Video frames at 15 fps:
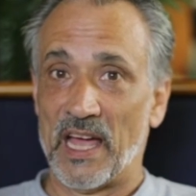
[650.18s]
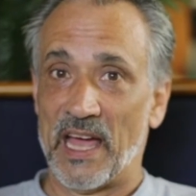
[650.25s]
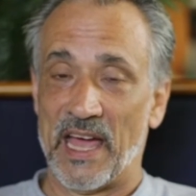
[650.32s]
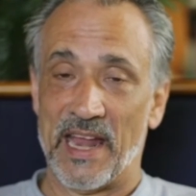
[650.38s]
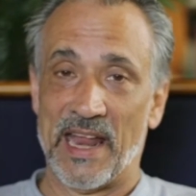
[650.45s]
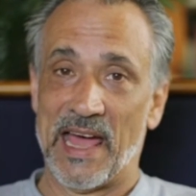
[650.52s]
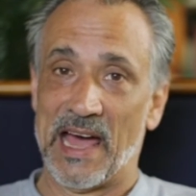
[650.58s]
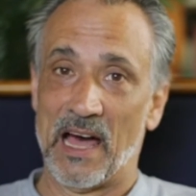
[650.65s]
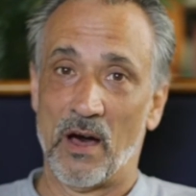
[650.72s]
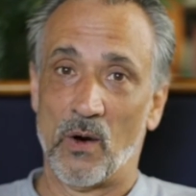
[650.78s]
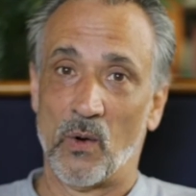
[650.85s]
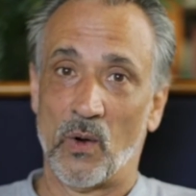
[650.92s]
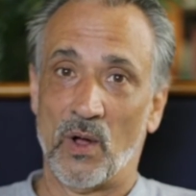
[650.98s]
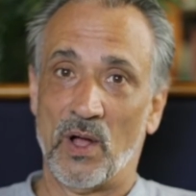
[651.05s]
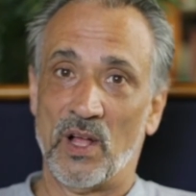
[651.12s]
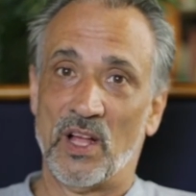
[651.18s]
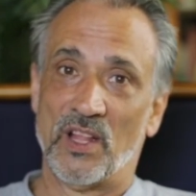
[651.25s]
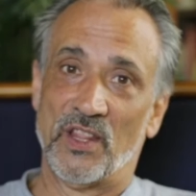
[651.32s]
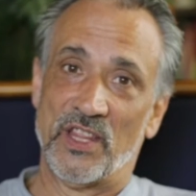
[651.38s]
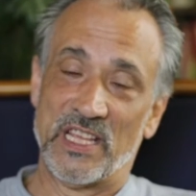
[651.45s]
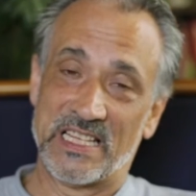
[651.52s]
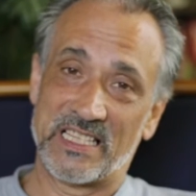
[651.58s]
and how
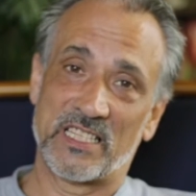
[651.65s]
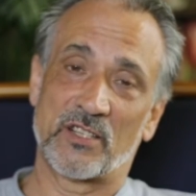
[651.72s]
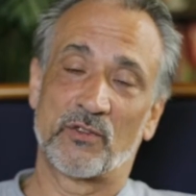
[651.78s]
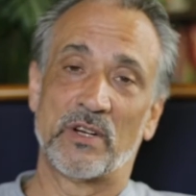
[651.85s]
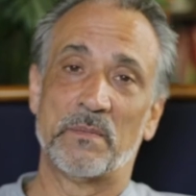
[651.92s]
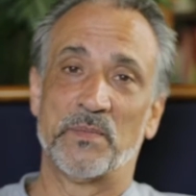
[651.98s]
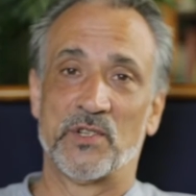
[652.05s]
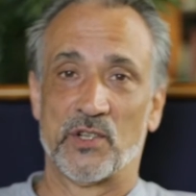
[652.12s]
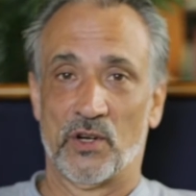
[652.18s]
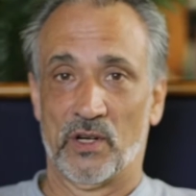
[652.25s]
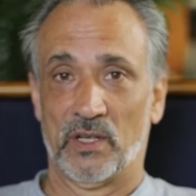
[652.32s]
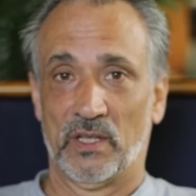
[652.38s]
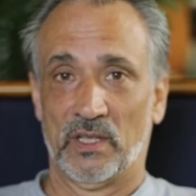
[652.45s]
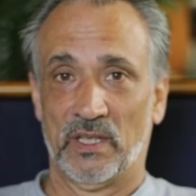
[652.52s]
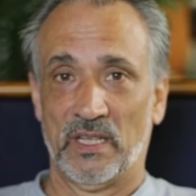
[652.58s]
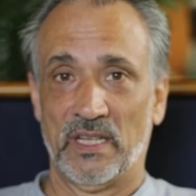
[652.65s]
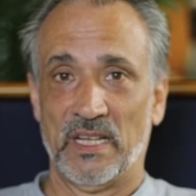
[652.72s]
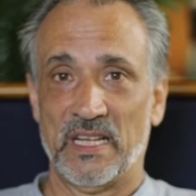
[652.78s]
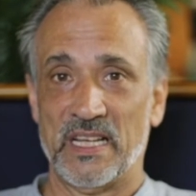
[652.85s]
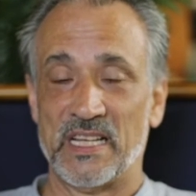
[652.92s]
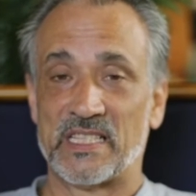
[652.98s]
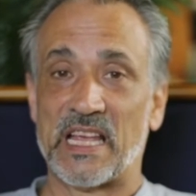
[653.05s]
this scripture
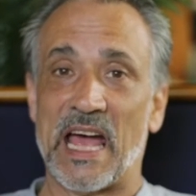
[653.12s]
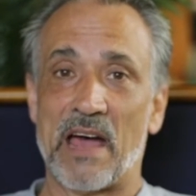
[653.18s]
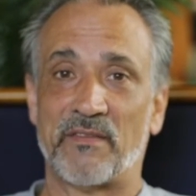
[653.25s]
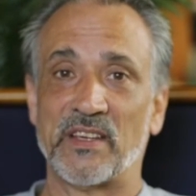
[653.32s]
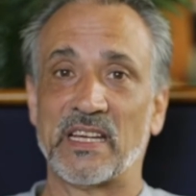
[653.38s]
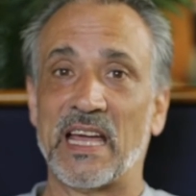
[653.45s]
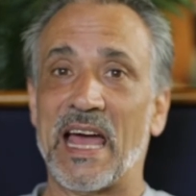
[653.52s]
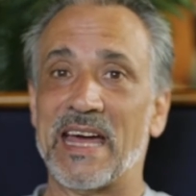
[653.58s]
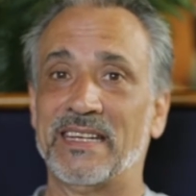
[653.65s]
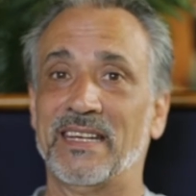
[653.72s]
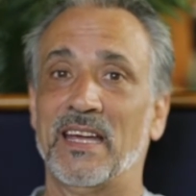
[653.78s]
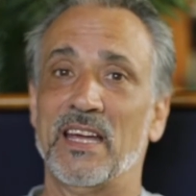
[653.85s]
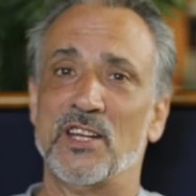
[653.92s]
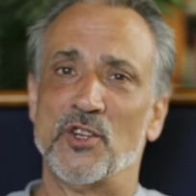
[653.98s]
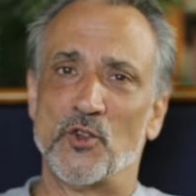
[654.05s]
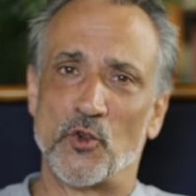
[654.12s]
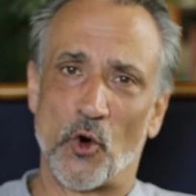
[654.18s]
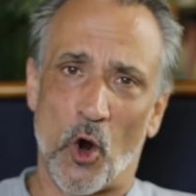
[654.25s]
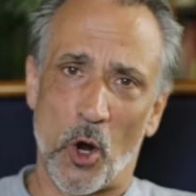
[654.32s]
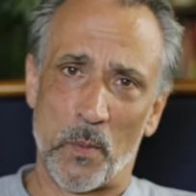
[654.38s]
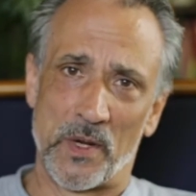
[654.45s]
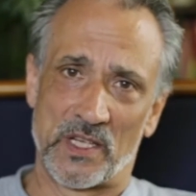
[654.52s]
is having an
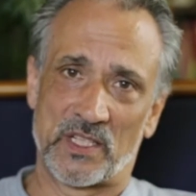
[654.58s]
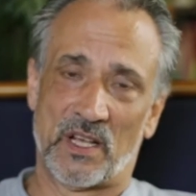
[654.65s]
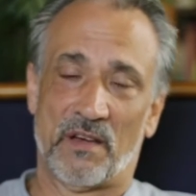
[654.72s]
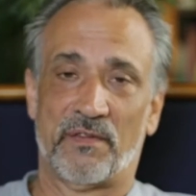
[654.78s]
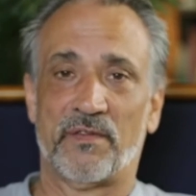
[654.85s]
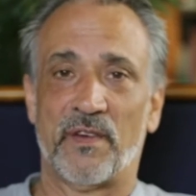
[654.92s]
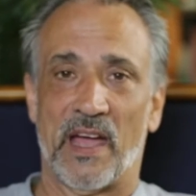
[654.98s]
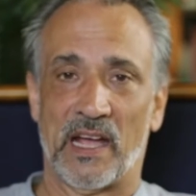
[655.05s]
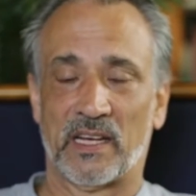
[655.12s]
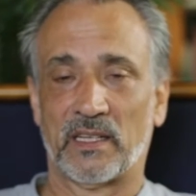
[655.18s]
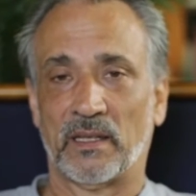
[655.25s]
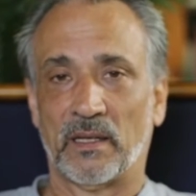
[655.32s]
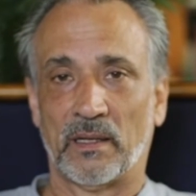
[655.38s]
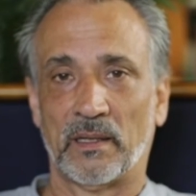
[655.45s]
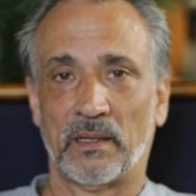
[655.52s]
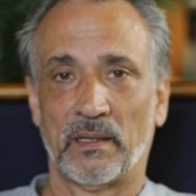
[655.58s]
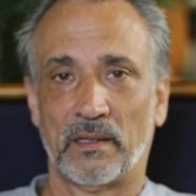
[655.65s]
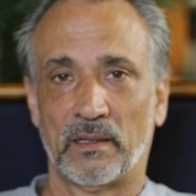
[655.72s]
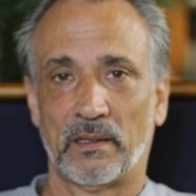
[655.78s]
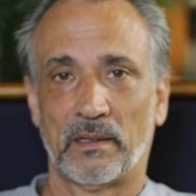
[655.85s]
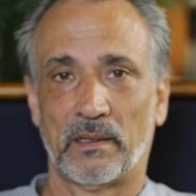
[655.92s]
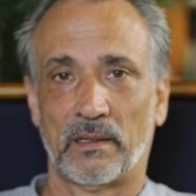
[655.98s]
enormous effect
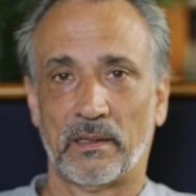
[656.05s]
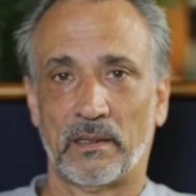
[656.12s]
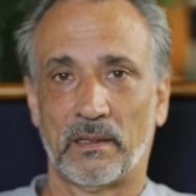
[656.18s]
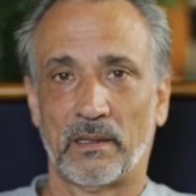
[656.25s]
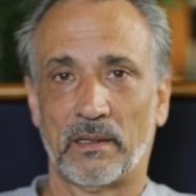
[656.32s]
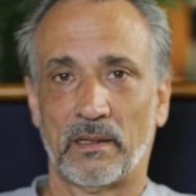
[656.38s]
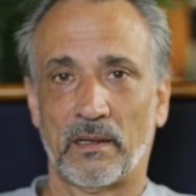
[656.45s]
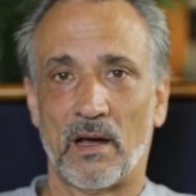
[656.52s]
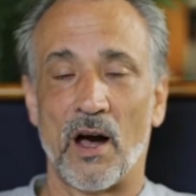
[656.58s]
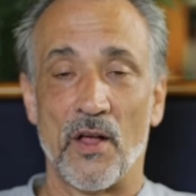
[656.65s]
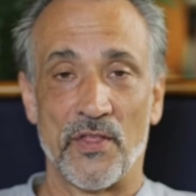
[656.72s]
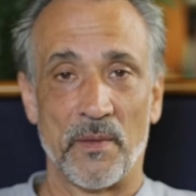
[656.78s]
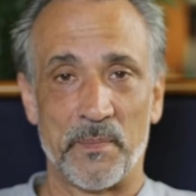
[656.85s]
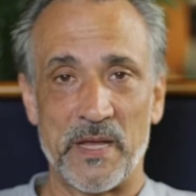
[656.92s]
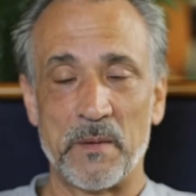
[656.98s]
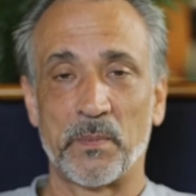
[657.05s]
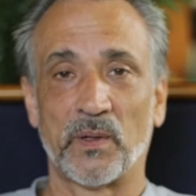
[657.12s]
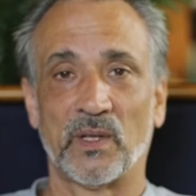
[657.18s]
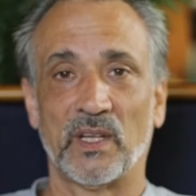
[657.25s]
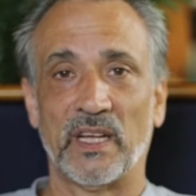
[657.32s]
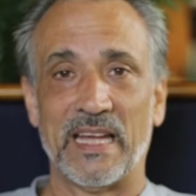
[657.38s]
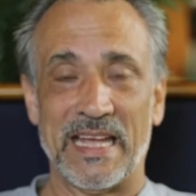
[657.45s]
on the
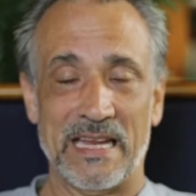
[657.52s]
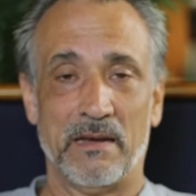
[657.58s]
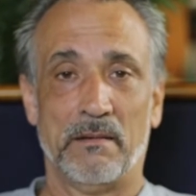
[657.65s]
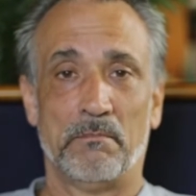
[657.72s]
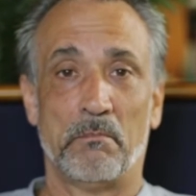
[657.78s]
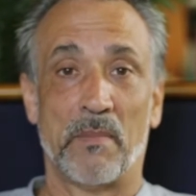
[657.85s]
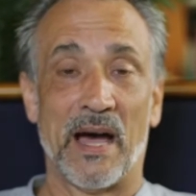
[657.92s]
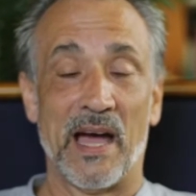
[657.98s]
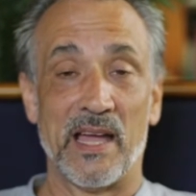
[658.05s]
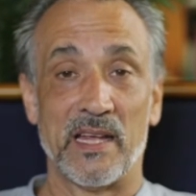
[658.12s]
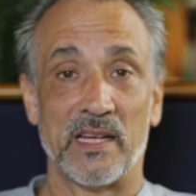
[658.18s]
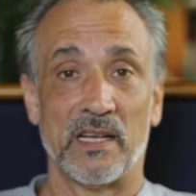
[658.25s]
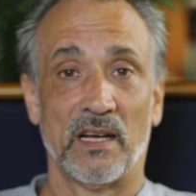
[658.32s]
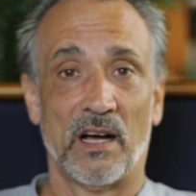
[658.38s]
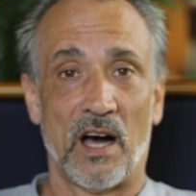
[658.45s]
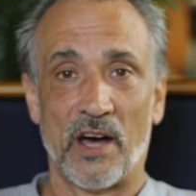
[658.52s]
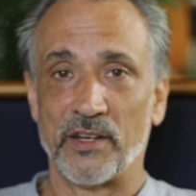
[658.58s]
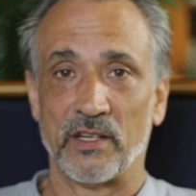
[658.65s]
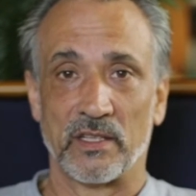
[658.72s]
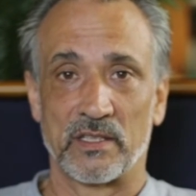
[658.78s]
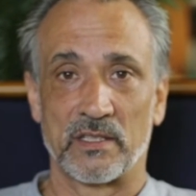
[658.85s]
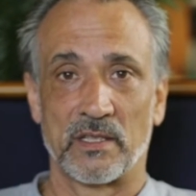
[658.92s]
people in my
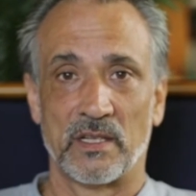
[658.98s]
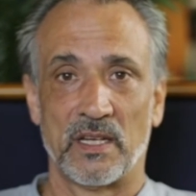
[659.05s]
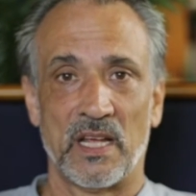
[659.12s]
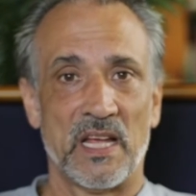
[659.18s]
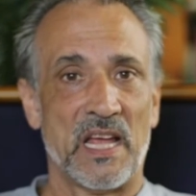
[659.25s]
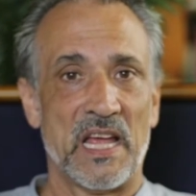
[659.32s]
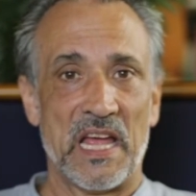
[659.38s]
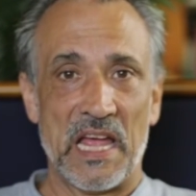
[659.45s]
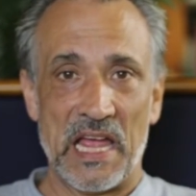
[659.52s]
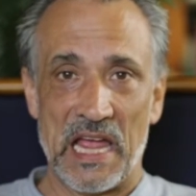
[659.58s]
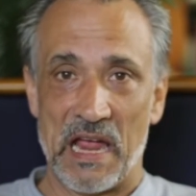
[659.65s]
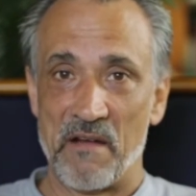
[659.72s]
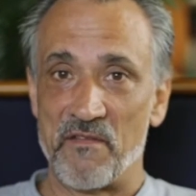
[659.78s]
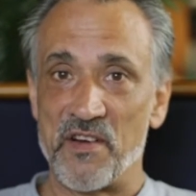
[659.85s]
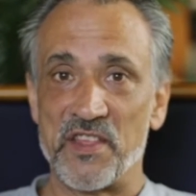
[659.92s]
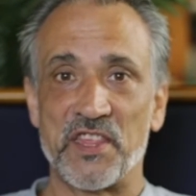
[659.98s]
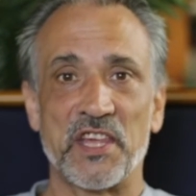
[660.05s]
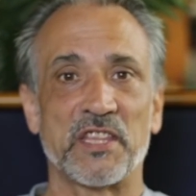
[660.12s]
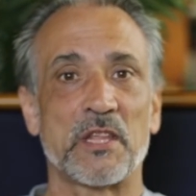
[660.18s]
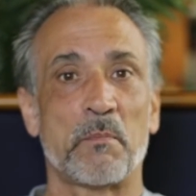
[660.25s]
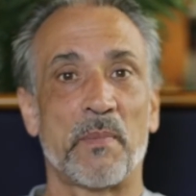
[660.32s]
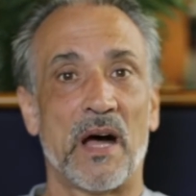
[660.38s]
audience.
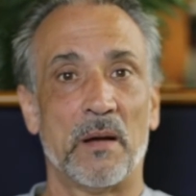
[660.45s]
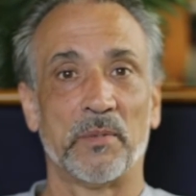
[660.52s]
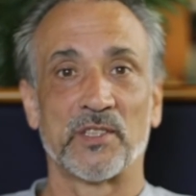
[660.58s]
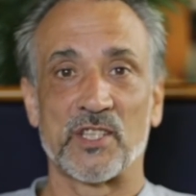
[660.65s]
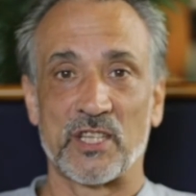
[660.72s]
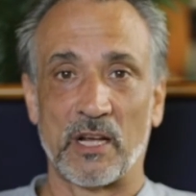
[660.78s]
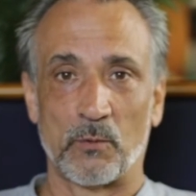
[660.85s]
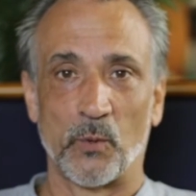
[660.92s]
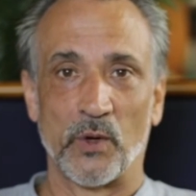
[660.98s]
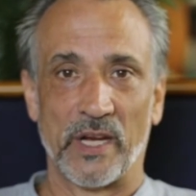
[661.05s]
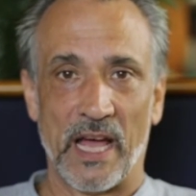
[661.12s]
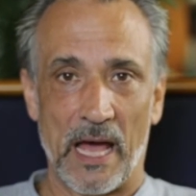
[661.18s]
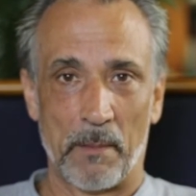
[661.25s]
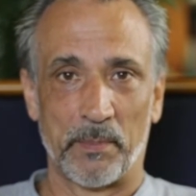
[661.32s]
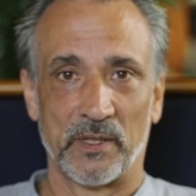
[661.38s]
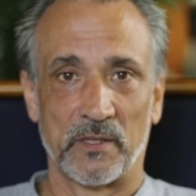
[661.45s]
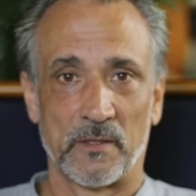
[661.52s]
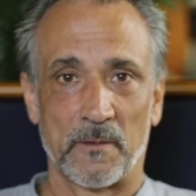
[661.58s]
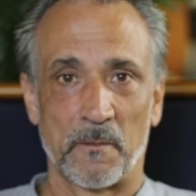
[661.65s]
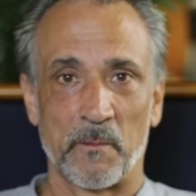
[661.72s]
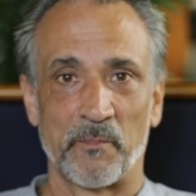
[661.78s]
Everything the Bible said would happen